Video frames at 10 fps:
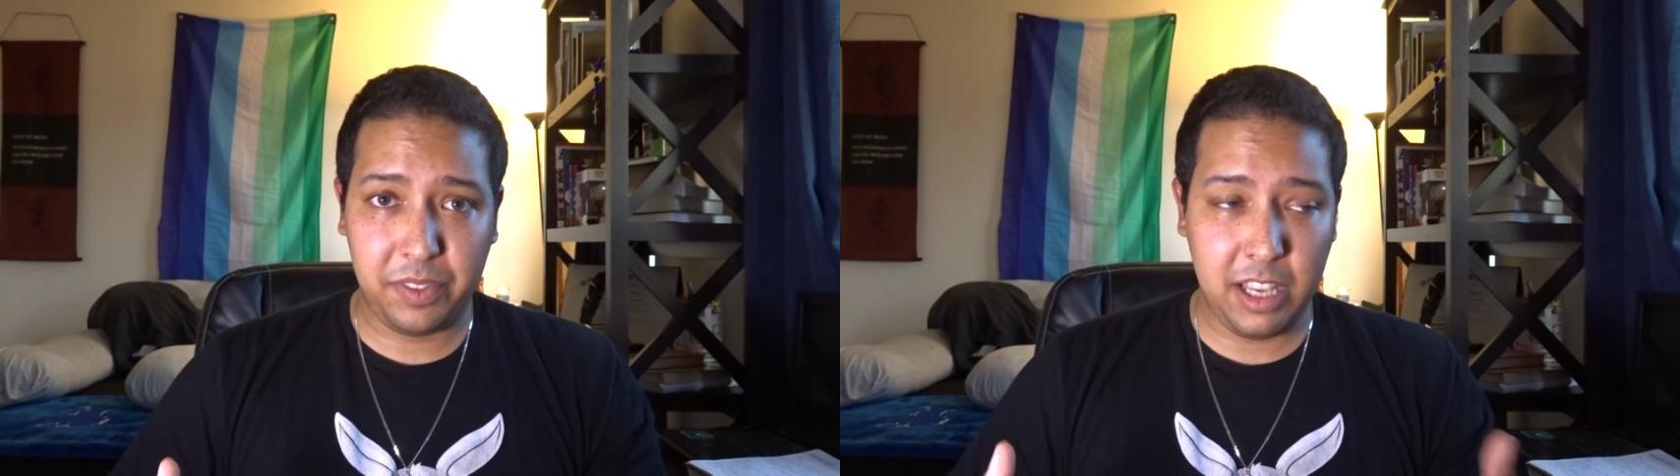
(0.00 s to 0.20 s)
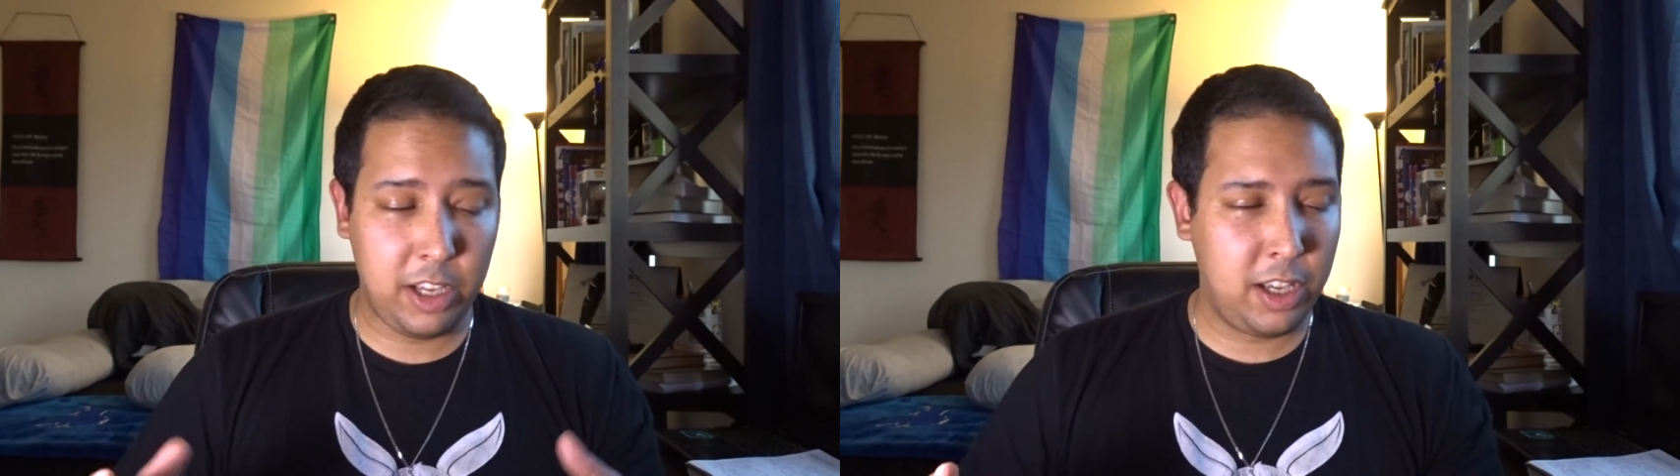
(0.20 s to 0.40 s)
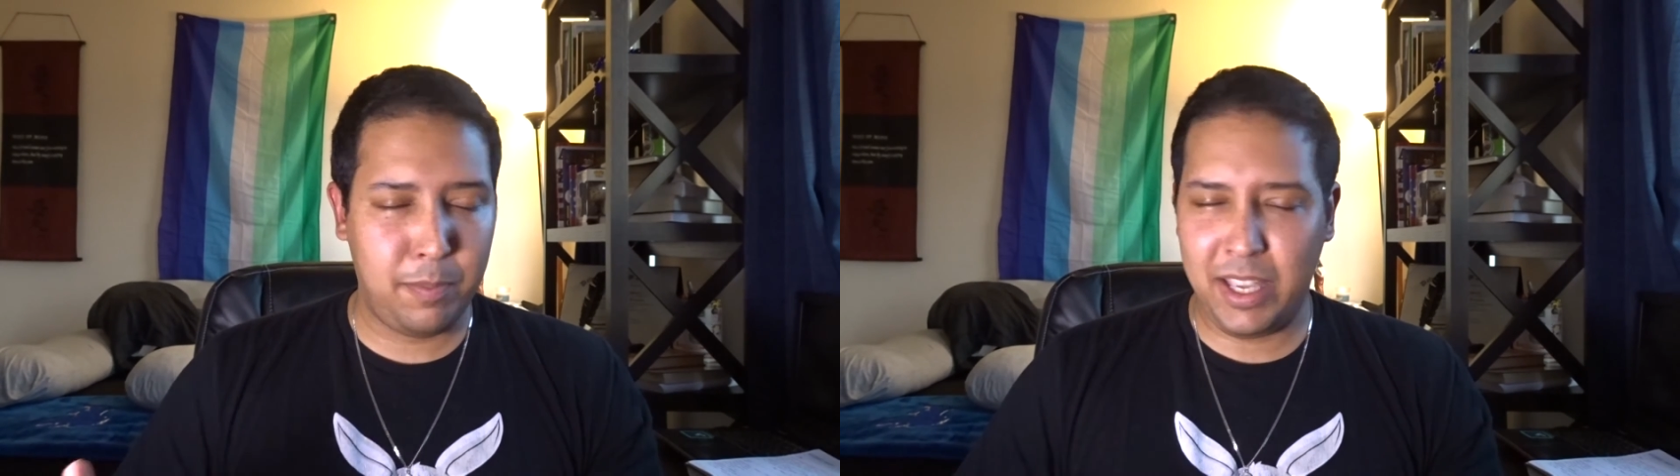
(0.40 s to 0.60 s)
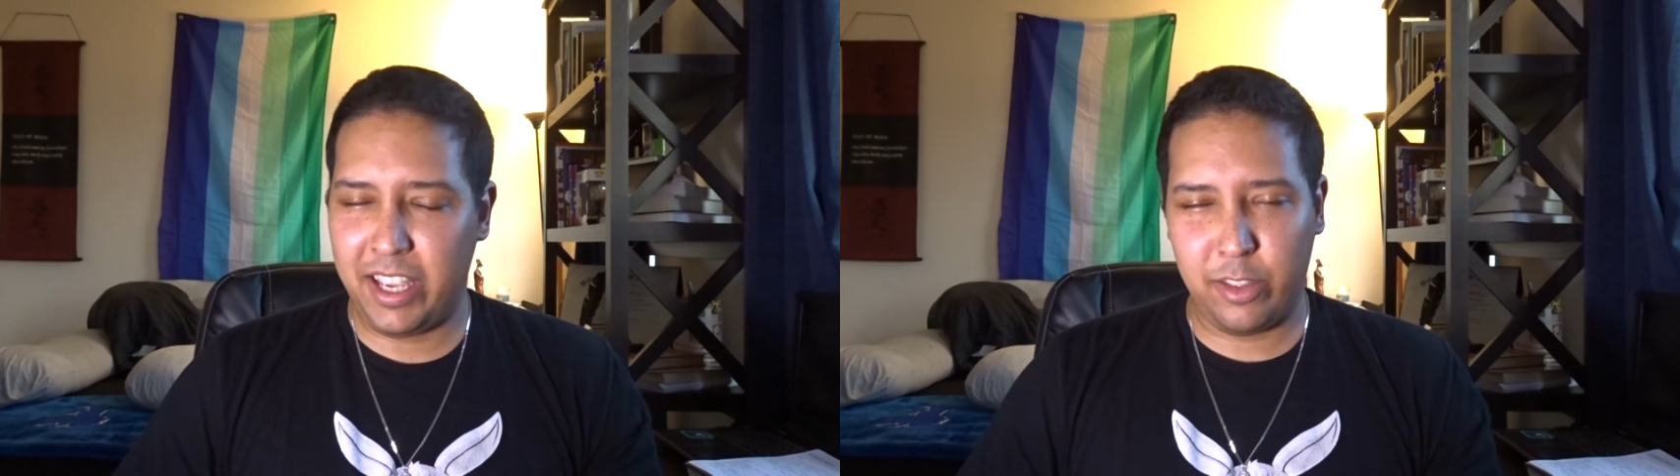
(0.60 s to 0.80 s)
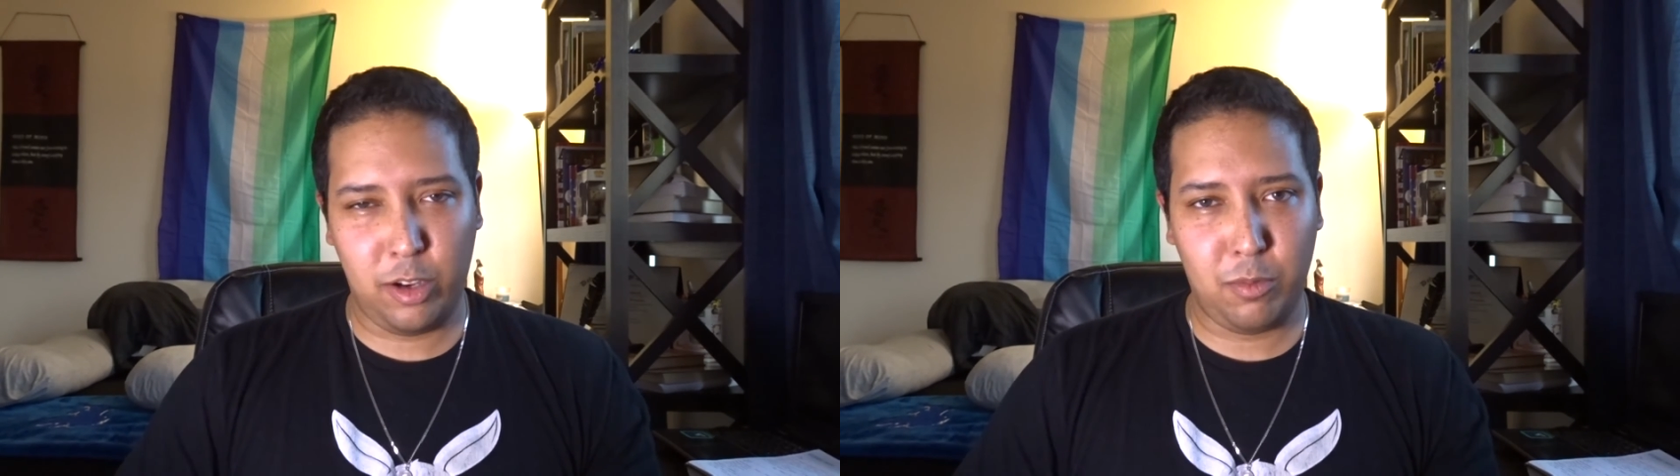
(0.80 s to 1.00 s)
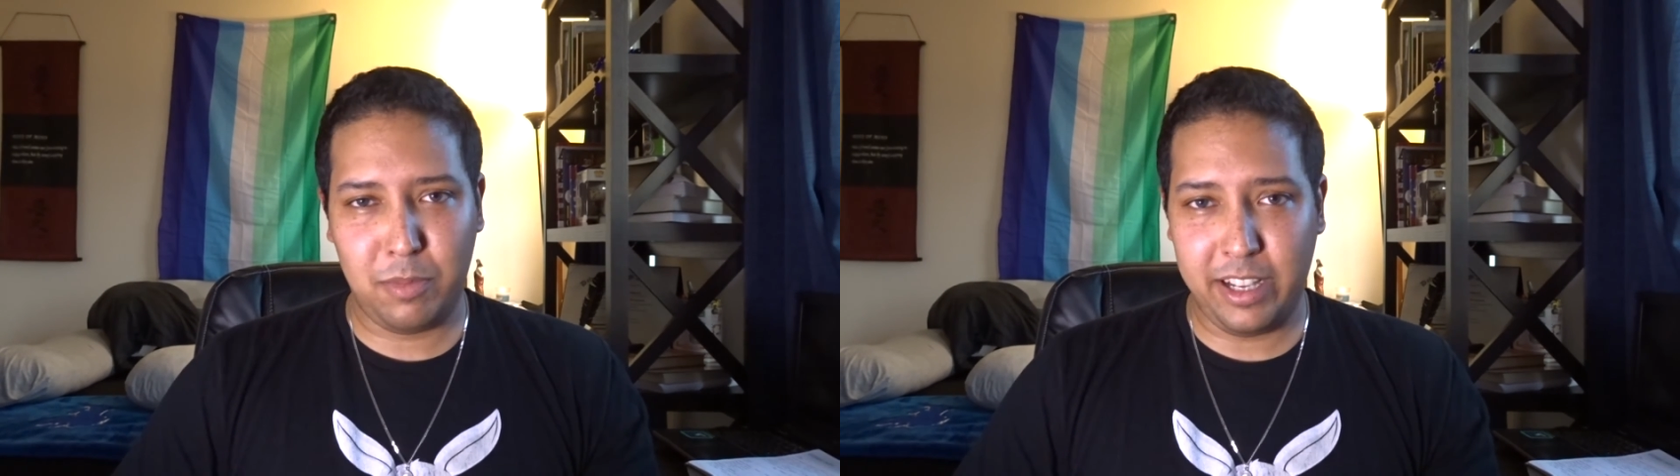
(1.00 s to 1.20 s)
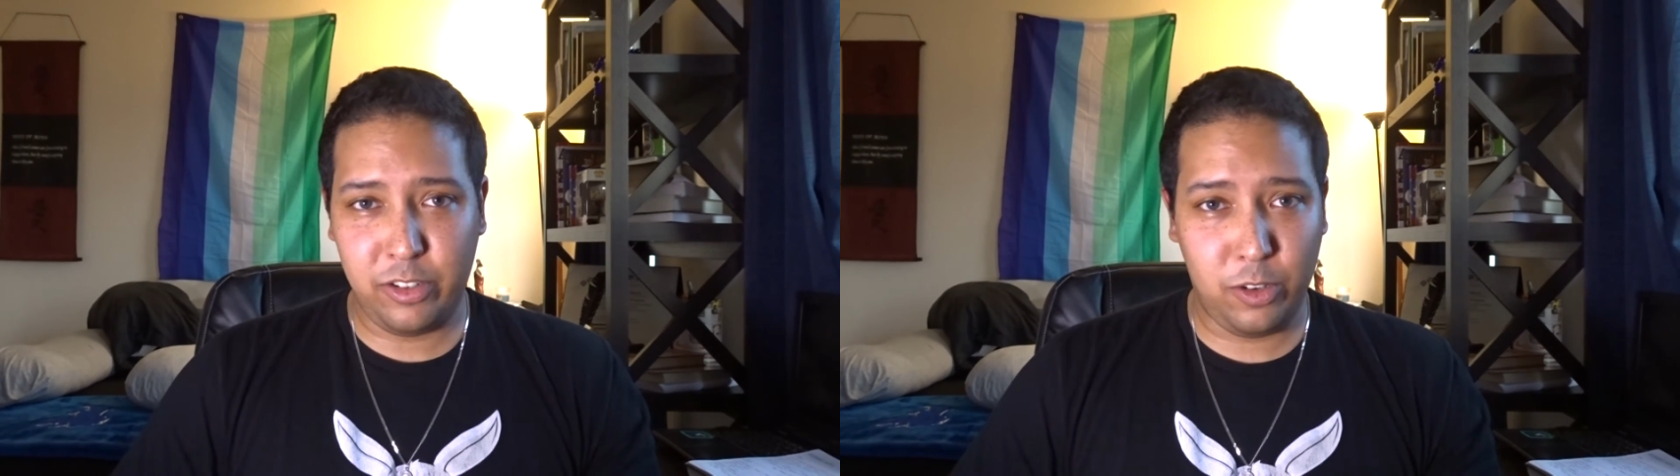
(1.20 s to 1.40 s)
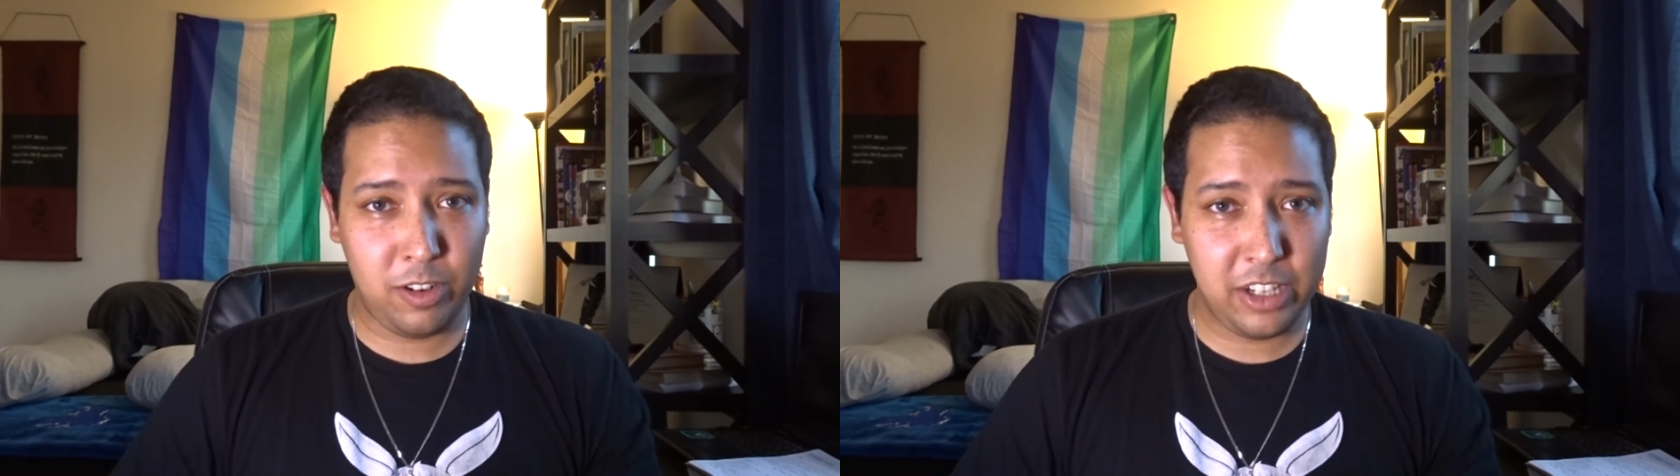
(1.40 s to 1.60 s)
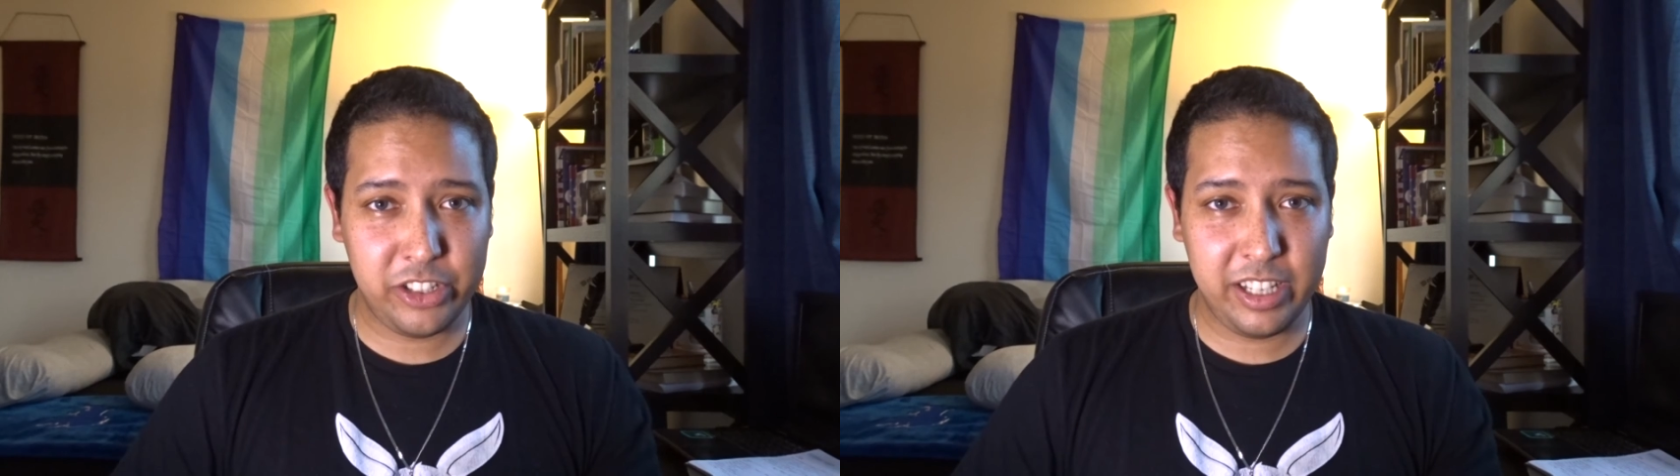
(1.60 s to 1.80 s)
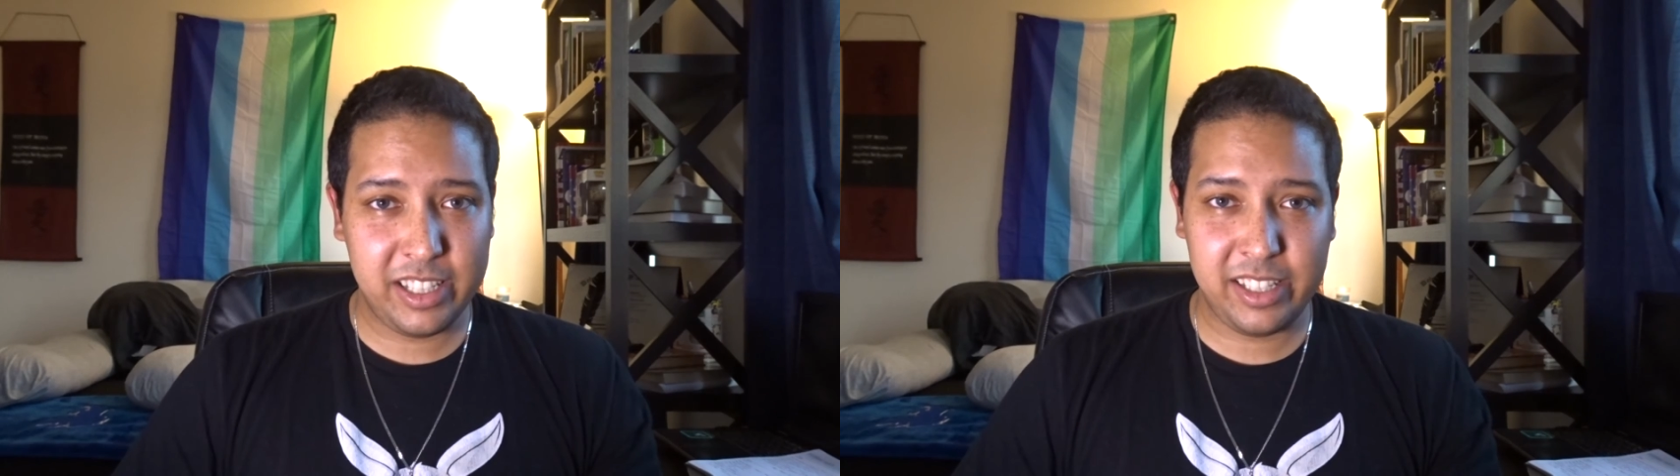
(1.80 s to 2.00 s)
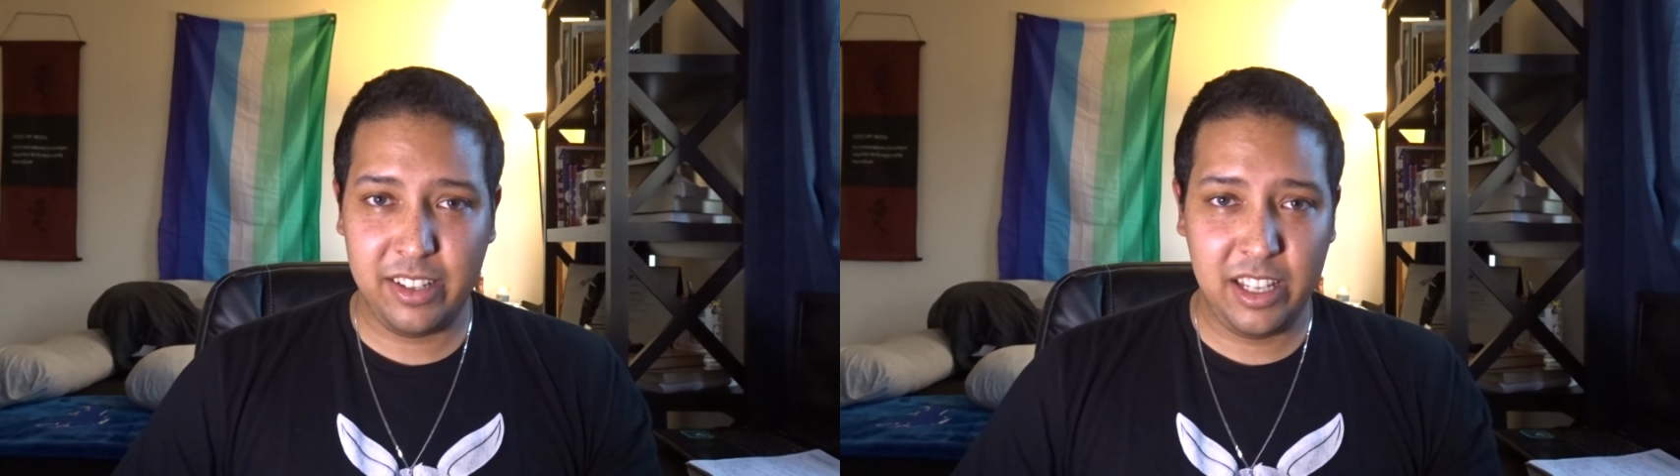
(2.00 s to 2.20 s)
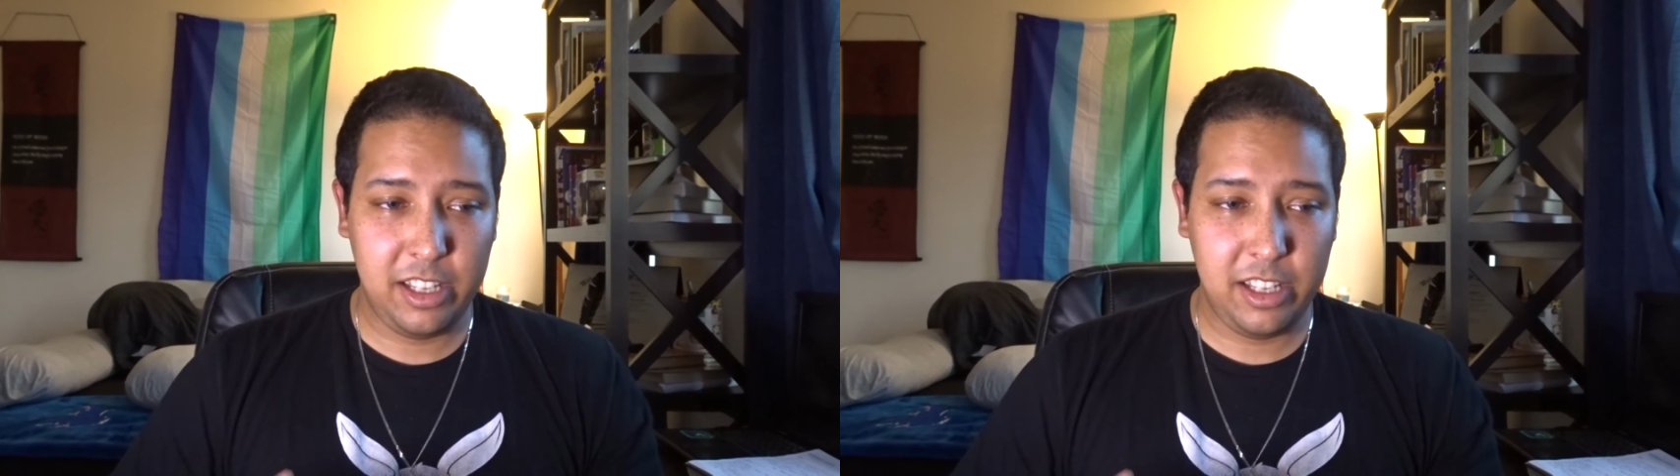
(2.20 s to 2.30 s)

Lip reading: It could be either of my two crushes,